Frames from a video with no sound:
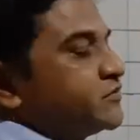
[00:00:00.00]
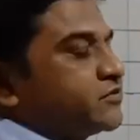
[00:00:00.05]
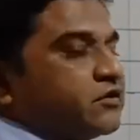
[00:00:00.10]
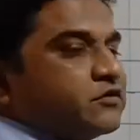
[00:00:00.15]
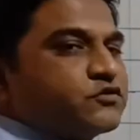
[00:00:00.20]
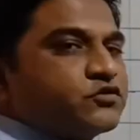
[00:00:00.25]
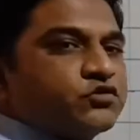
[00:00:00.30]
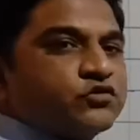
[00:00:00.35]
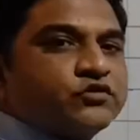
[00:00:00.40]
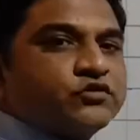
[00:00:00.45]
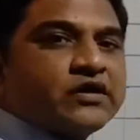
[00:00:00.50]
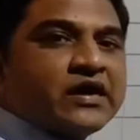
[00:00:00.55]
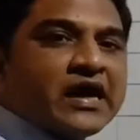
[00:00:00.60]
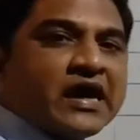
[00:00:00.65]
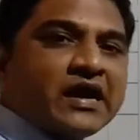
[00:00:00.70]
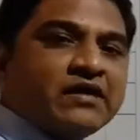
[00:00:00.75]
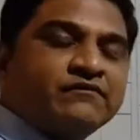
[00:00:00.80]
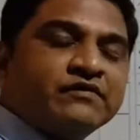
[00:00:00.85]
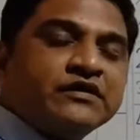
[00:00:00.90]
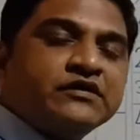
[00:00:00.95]
also
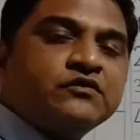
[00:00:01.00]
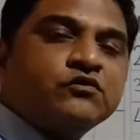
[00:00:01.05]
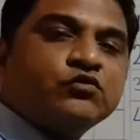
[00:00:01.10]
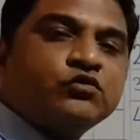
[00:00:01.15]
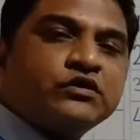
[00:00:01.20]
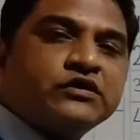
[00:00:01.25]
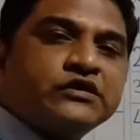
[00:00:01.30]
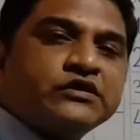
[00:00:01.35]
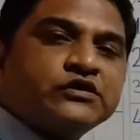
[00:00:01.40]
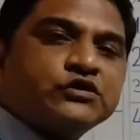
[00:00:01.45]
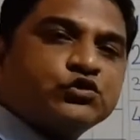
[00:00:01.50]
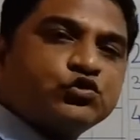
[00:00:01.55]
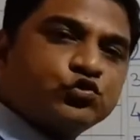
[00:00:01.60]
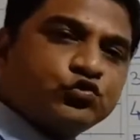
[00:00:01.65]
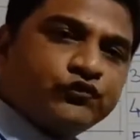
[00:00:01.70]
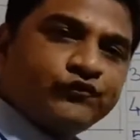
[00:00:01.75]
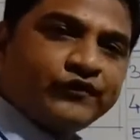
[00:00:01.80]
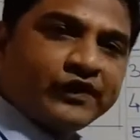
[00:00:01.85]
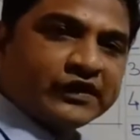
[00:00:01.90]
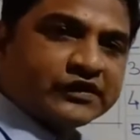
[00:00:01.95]
having only two
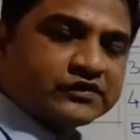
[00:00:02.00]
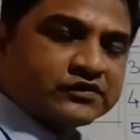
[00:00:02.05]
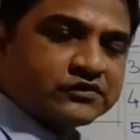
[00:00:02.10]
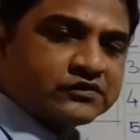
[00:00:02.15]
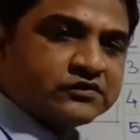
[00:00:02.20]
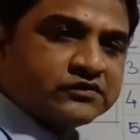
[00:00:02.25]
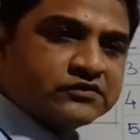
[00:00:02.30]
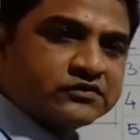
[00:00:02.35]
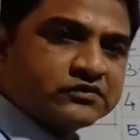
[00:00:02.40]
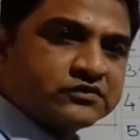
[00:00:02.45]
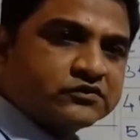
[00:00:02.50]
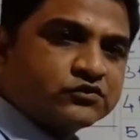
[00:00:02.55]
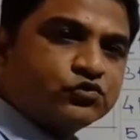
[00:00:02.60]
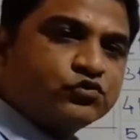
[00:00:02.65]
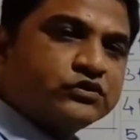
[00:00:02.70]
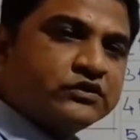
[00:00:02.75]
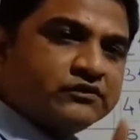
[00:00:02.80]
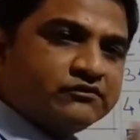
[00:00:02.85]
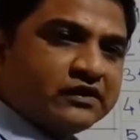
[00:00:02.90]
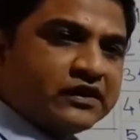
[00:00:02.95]
factors, two
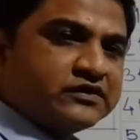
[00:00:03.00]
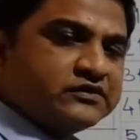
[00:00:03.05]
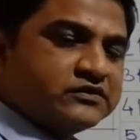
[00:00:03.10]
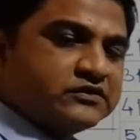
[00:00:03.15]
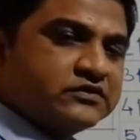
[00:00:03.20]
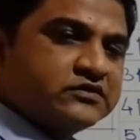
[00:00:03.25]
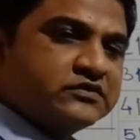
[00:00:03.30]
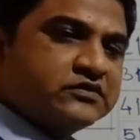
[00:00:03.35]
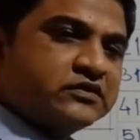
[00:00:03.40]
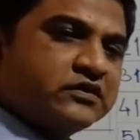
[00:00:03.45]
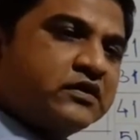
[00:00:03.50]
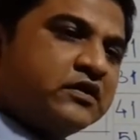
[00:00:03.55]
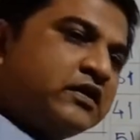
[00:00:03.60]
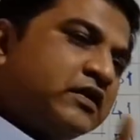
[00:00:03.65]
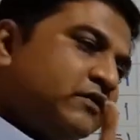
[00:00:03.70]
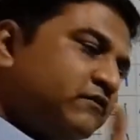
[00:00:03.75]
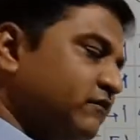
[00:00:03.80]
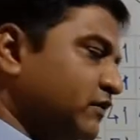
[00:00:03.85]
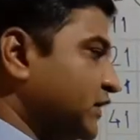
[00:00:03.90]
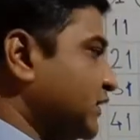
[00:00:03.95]
divisors,
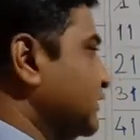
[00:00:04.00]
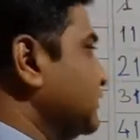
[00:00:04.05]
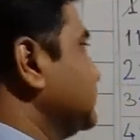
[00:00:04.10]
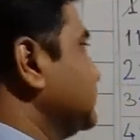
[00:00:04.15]
1 and